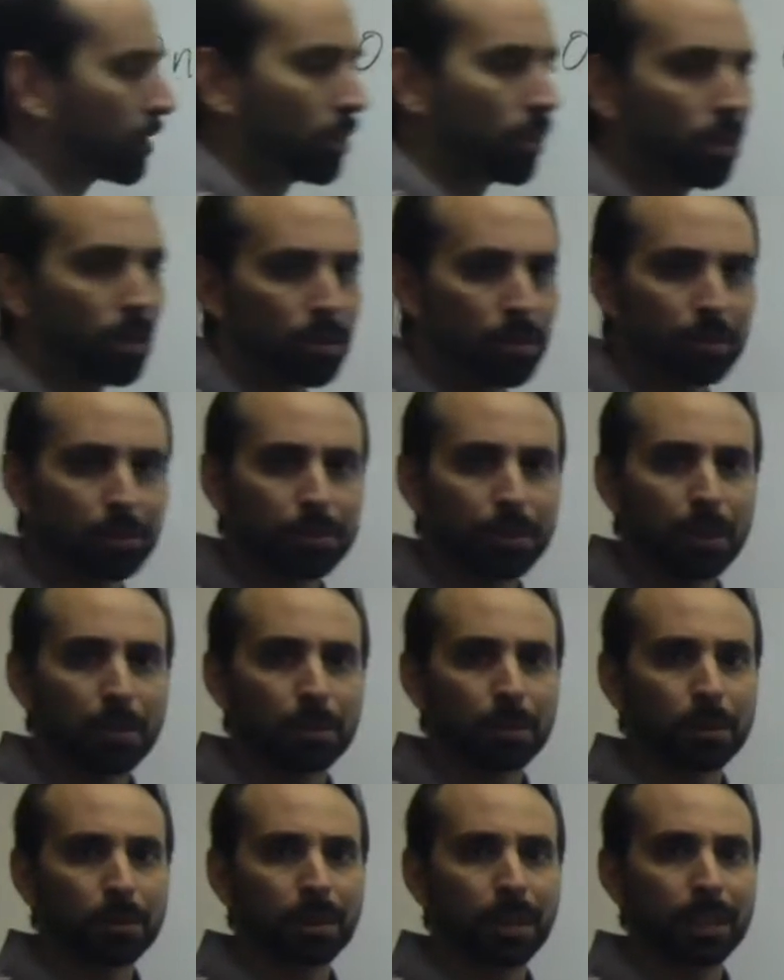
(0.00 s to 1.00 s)
cardinal
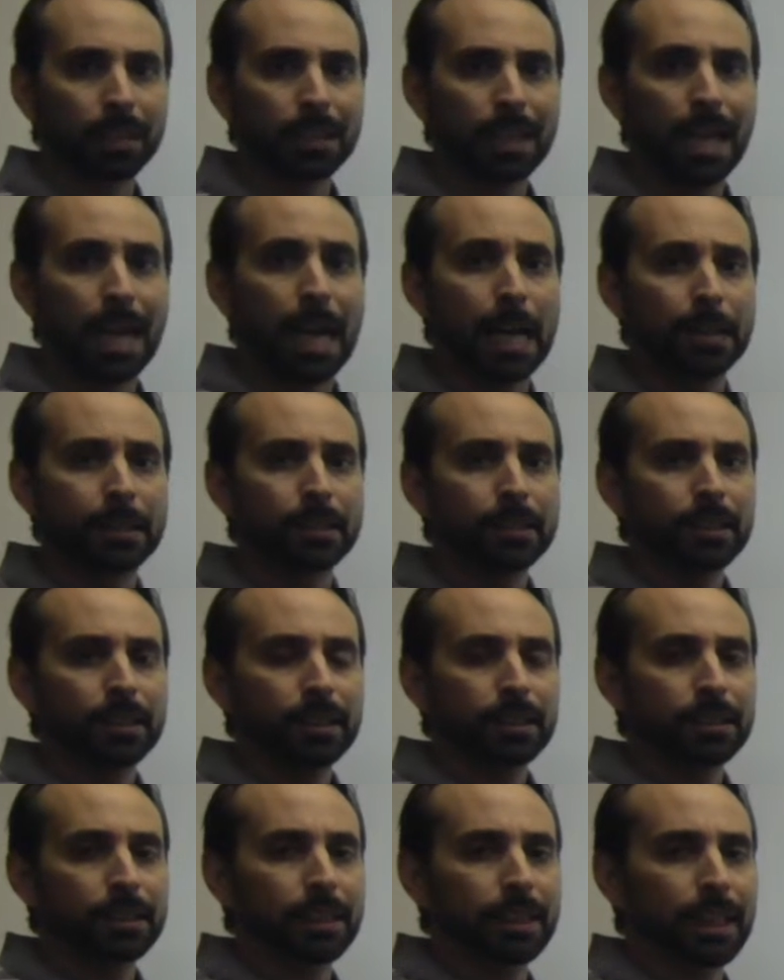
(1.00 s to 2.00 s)
number like that
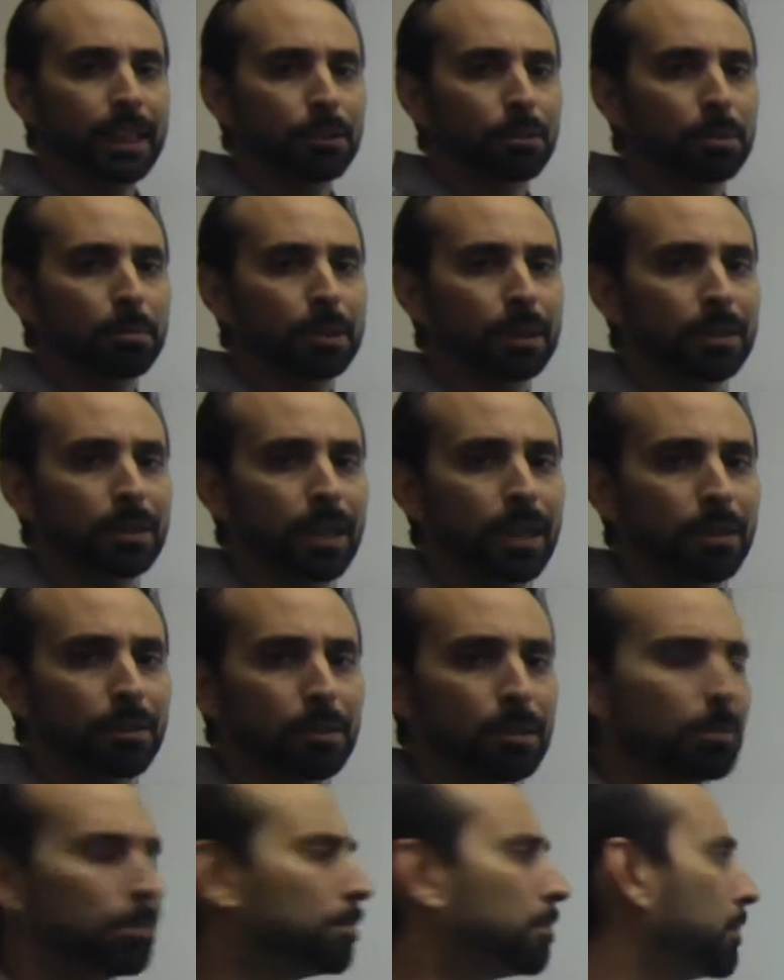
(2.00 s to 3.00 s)
Arabic
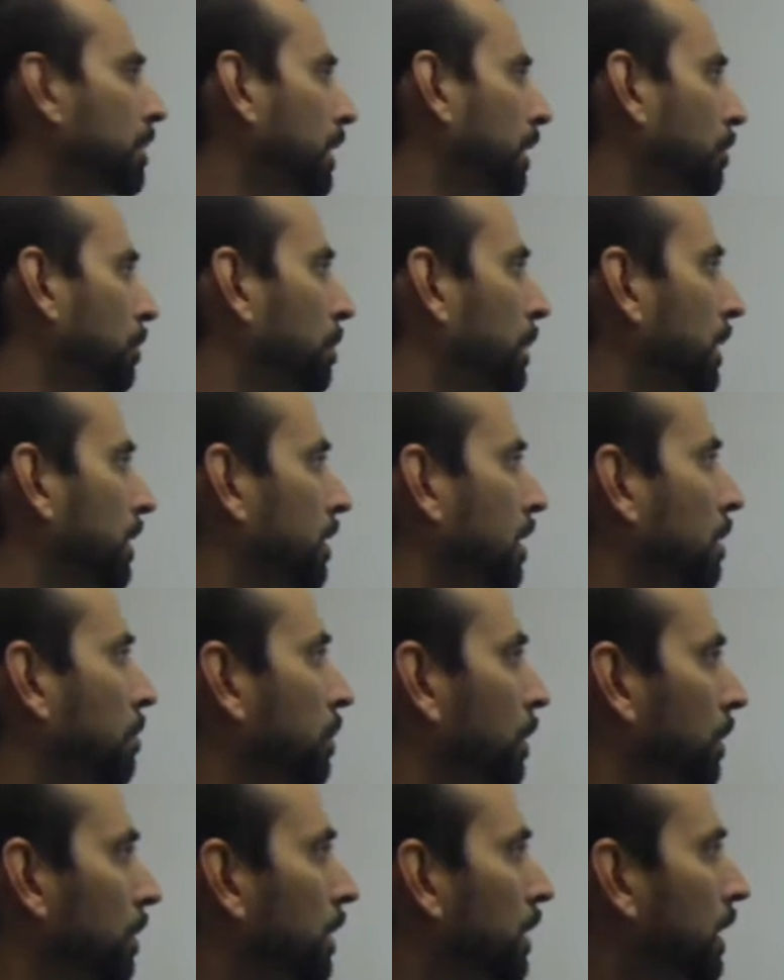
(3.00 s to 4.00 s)

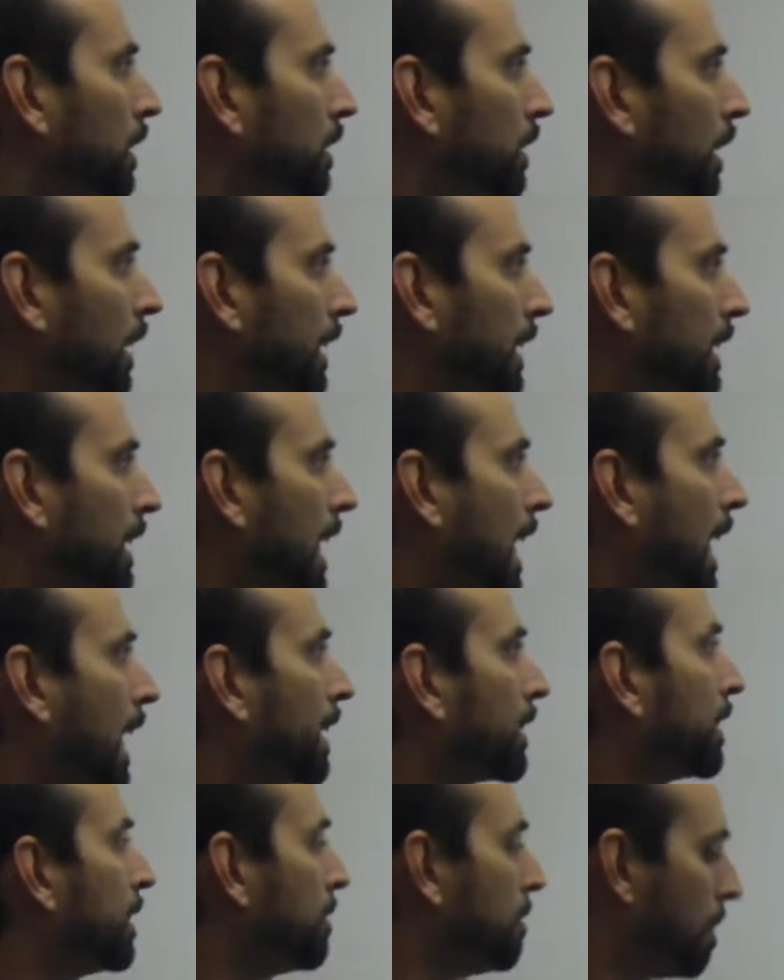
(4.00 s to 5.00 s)
number like
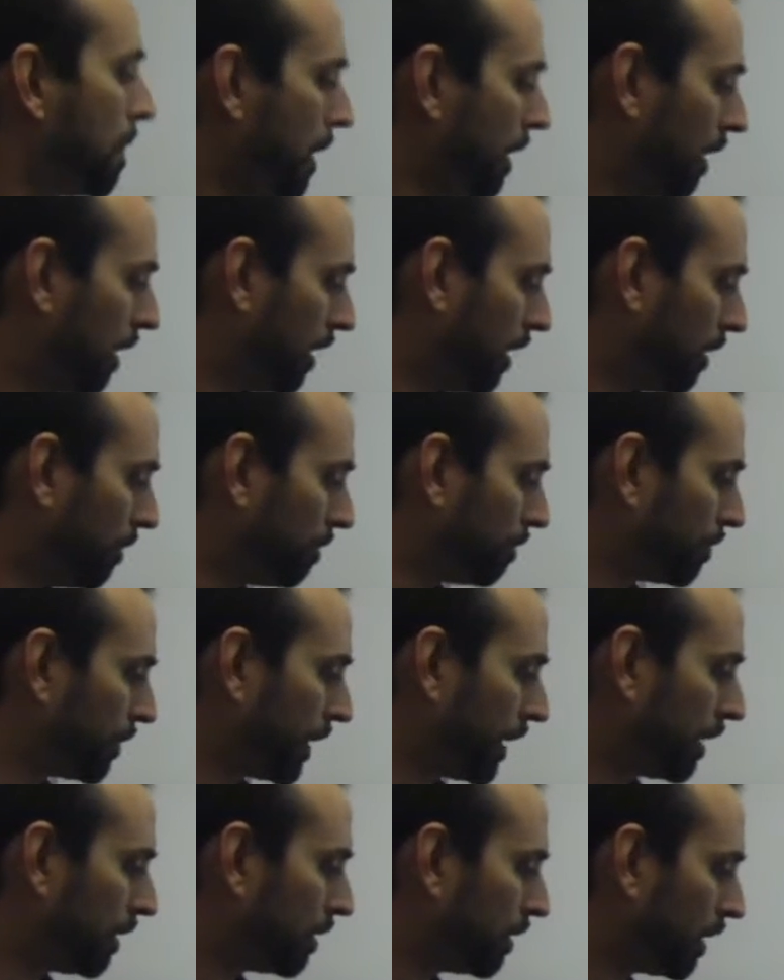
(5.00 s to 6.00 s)
that. And
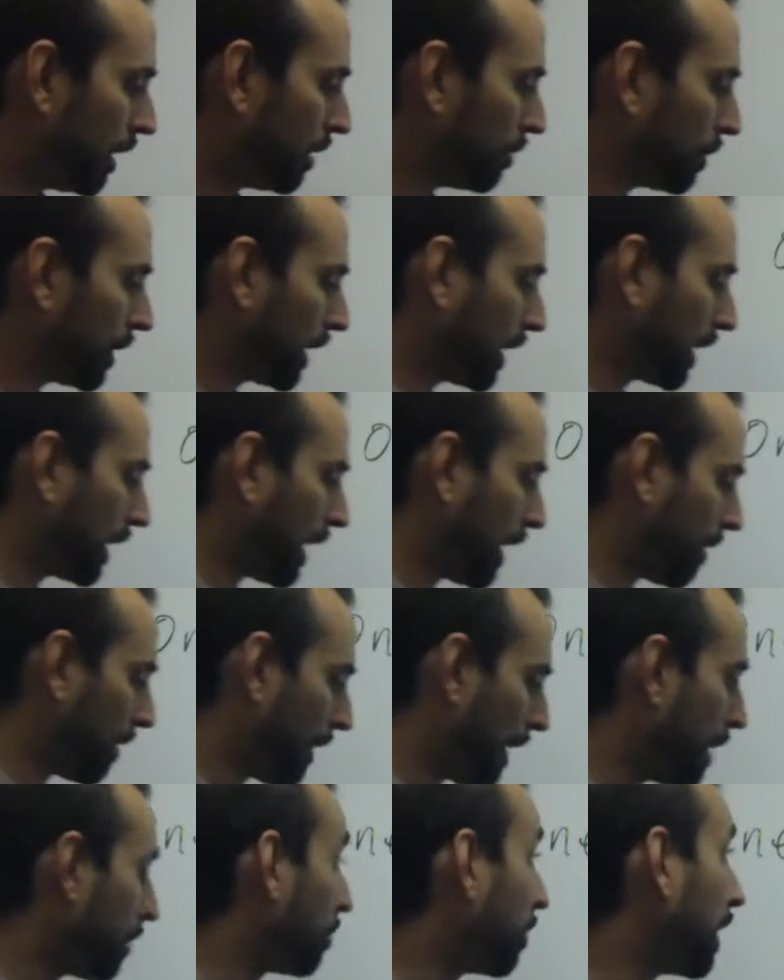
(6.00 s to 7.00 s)
we can count
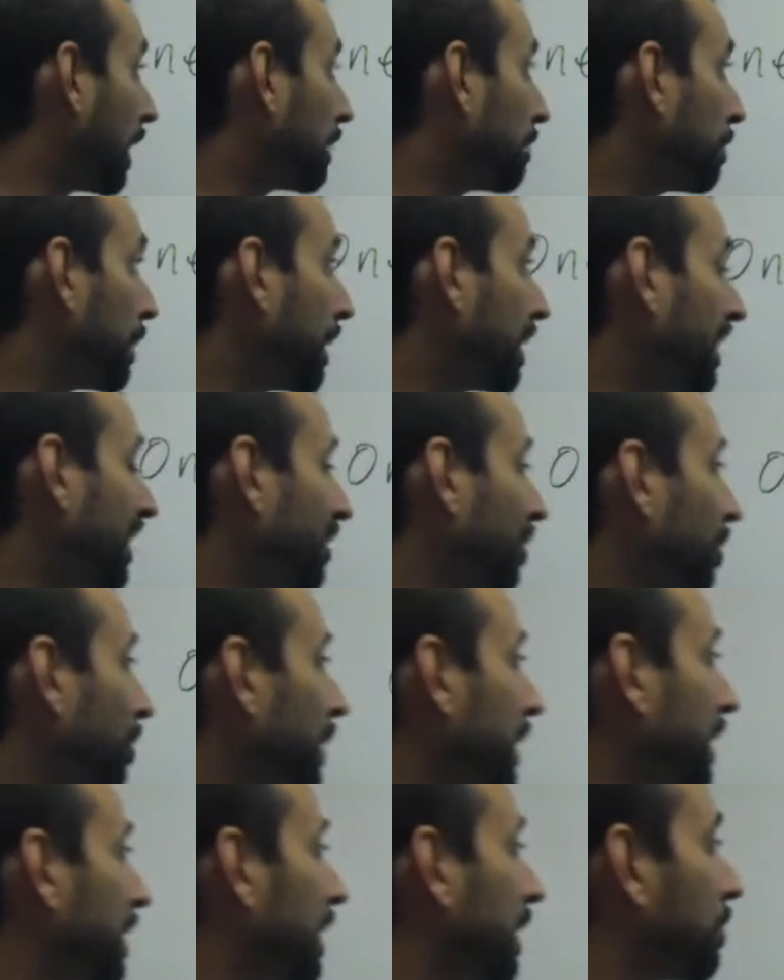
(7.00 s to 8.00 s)
that way. But in
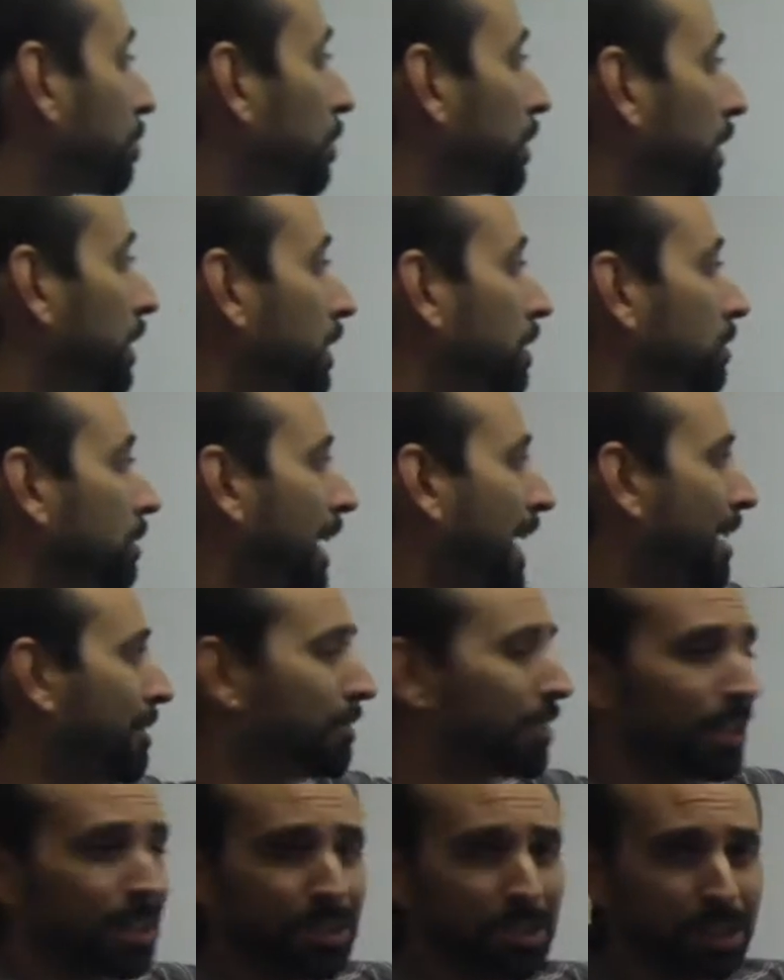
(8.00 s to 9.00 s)
Greek, they really don't have
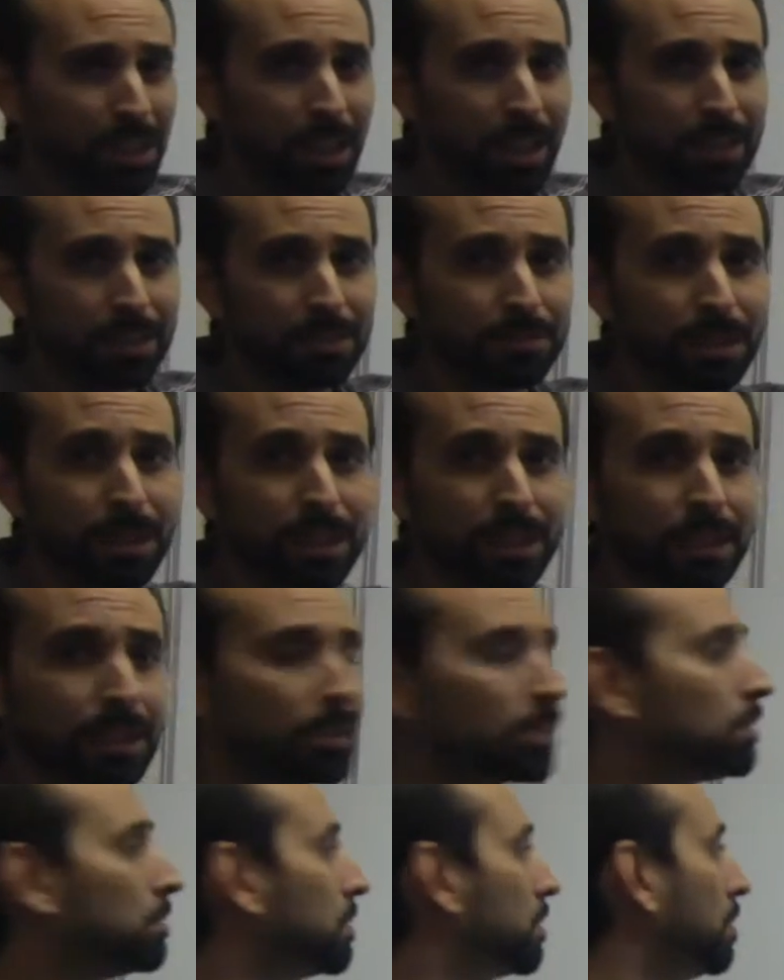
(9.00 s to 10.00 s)
this kind of a thing
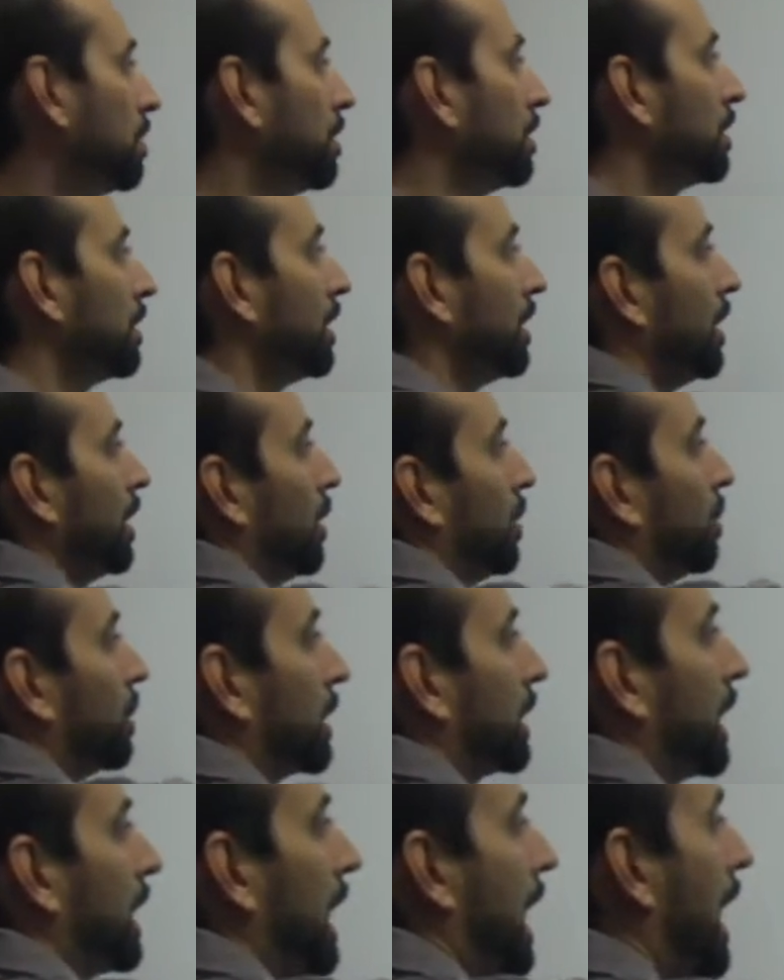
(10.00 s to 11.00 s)
going on. What
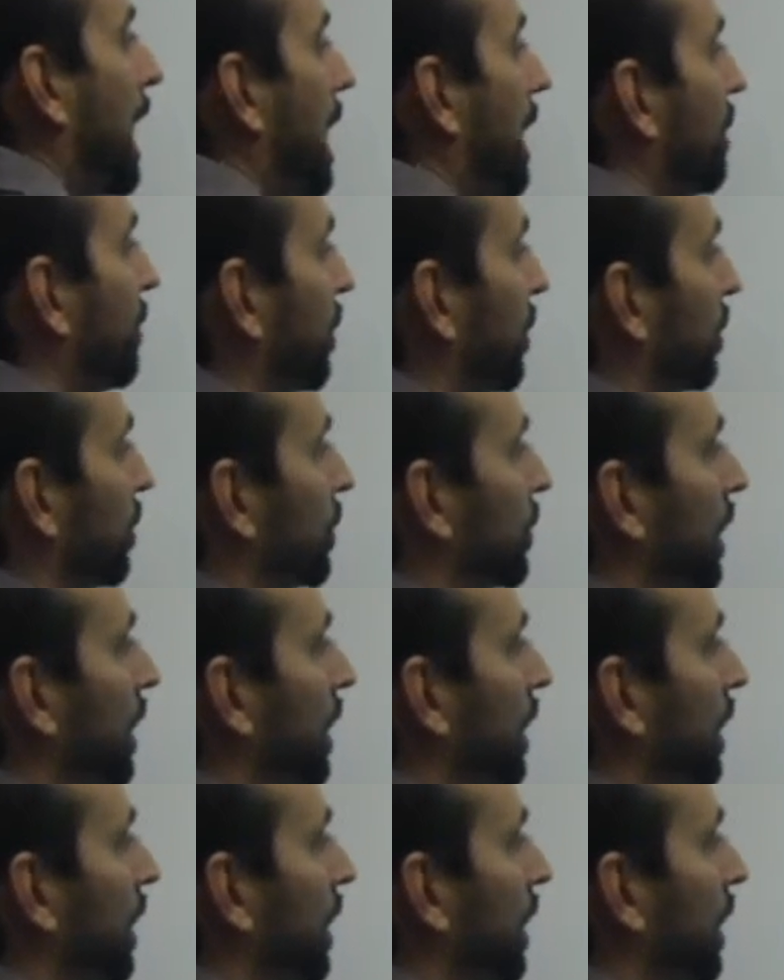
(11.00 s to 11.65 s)
they have is